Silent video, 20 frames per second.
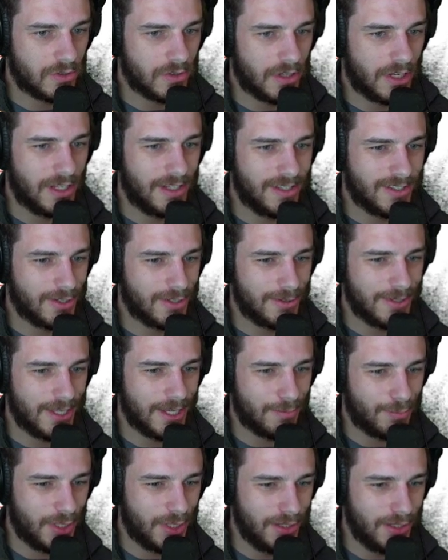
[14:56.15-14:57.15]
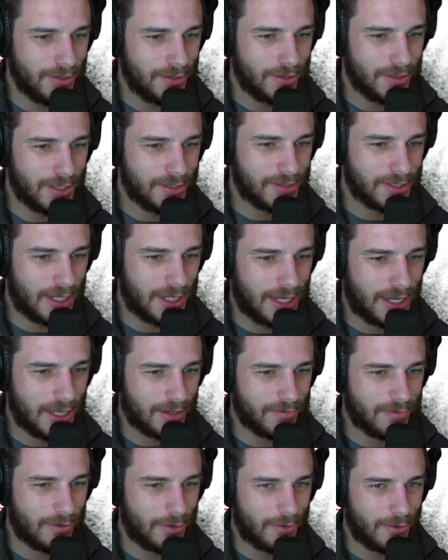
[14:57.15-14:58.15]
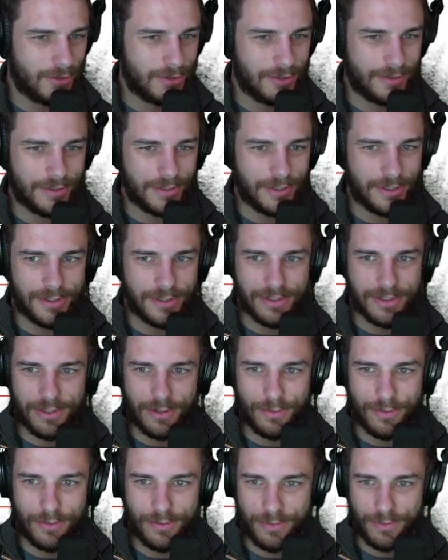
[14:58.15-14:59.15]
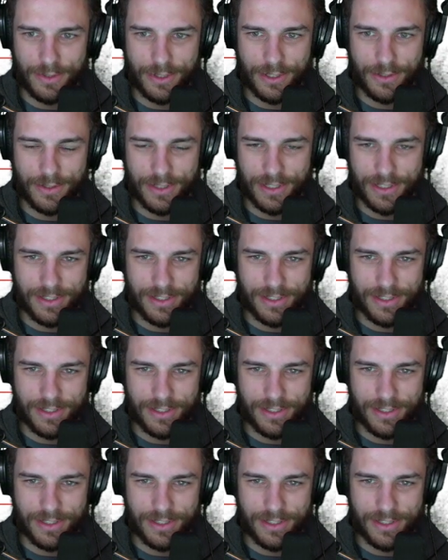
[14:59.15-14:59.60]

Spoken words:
And so like Peter and Zach, Vol, and so we'll go into.